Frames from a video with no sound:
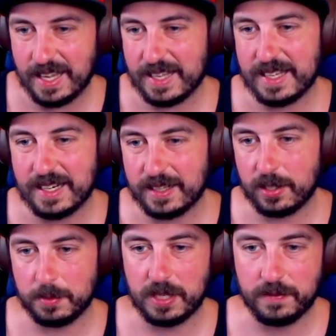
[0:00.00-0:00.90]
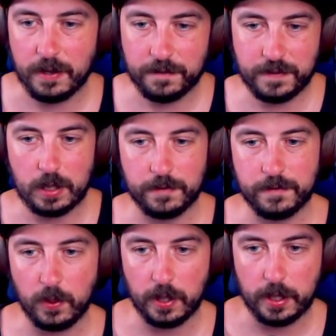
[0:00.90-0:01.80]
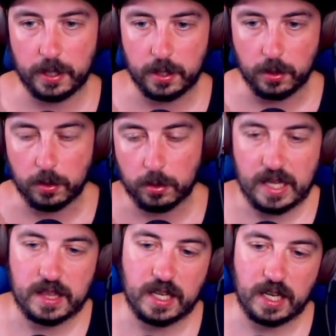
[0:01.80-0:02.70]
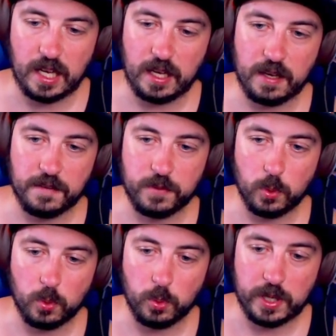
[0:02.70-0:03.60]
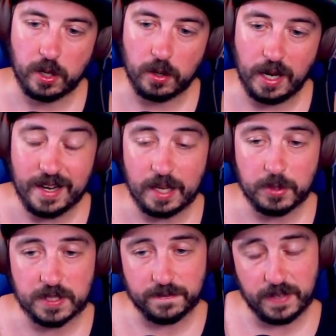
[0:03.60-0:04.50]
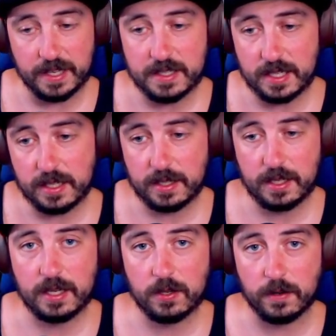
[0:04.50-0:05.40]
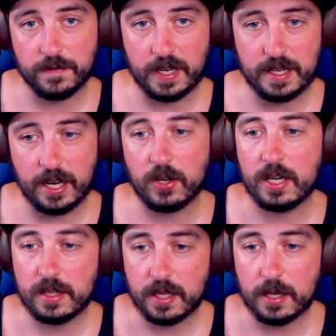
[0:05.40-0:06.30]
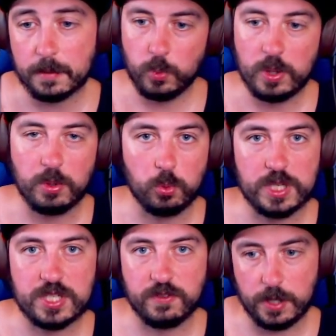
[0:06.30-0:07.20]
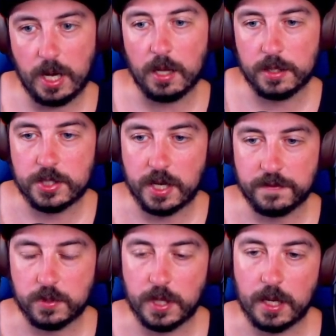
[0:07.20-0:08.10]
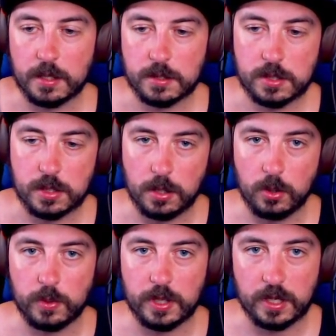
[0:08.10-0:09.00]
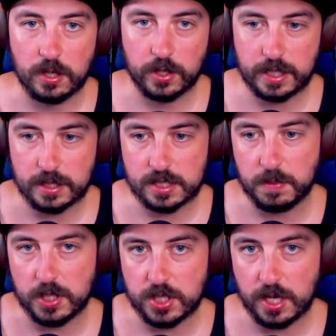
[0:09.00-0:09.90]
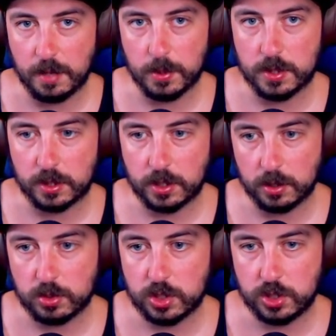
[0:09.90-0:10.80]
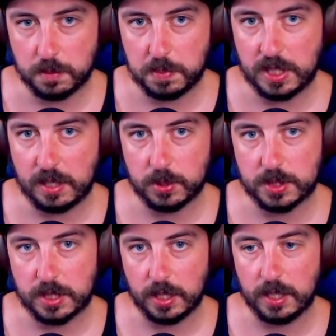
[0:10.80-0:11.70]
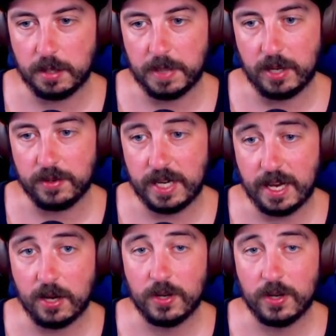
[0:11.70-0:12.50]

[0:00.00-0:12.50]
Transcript: get a little bit of a feel for it here. And then if we are unable to find anything or find out anything, we would wish for knowledge after that. So we're looking at the smudge timer. The ghost should be able to hunt about now,